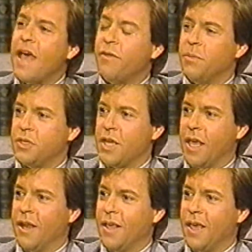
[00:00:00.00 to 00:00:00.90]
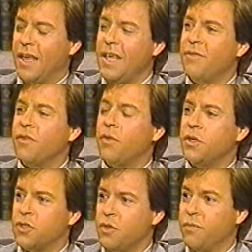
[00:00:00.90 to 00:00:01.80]
having been said, and even if we
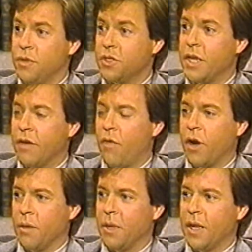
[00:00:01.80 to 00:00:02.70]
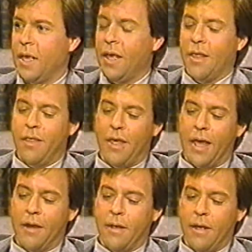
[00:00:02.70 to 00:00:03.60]
assume for the sake of argument
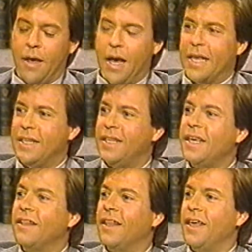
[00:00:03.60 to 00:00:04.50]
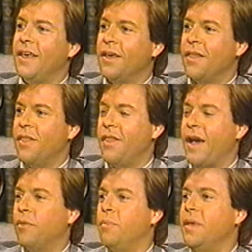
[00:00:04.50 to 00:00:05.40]
that ideally
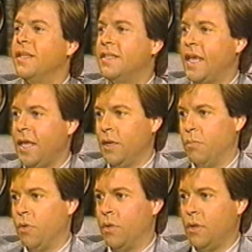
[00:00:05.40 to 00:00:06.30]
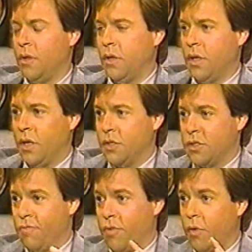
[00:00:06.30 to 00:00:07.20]
that would be attainable in
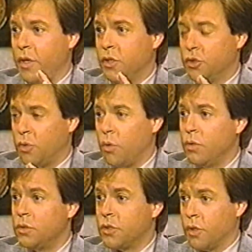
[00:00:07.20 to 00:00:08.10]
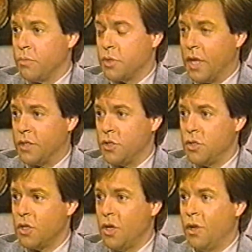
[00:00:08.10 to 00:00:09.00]
some very controlled
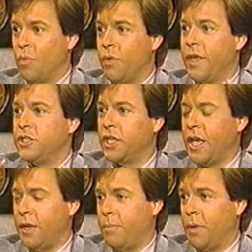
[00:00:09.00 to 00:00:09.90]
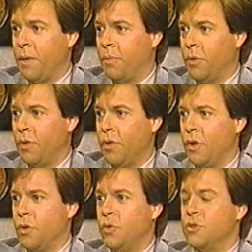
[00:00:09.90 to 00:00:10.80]
circumstances with educated people
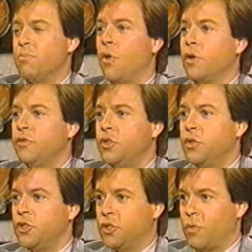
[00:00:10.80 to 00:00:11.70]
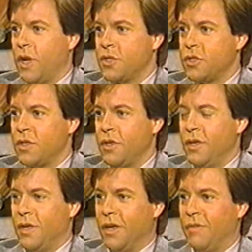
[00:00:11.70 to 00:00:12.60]
whose motives you could trust,
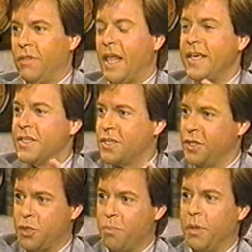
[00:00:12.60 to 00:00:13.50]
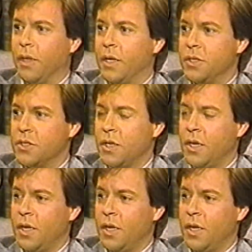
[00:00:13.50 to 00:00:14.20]
of like sensibilities,